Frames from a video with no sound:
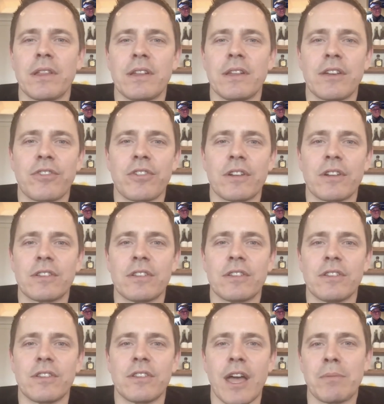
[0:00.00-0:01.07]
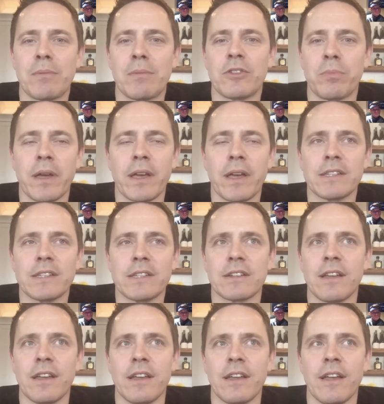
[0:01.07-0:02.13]
different time and space, and
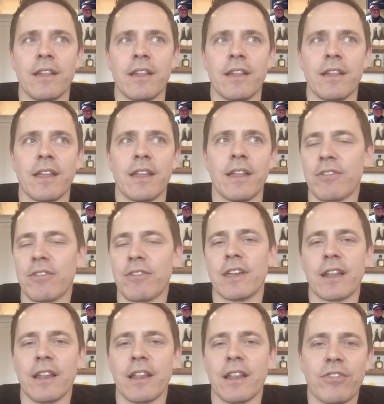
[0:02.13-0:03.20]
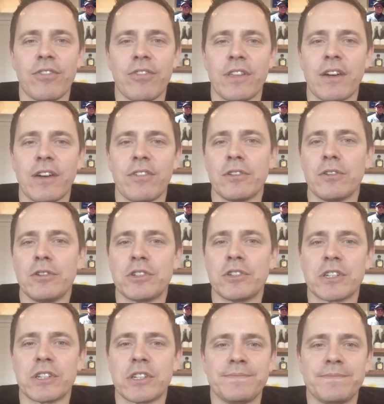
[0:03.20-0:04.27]
like everything in life, the
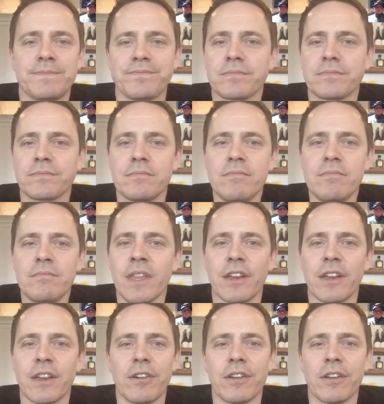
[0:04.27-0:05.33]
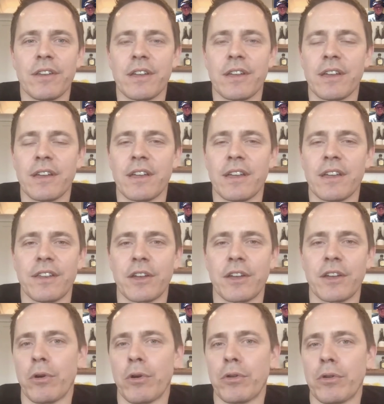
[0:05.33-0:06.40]
evolution, and the
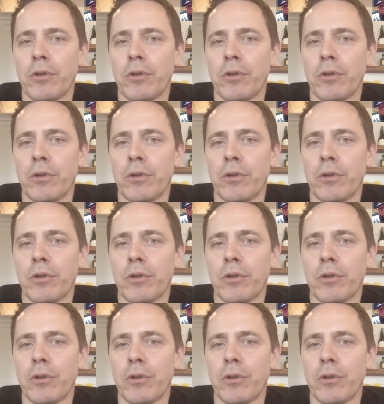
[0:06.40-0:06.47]
growth,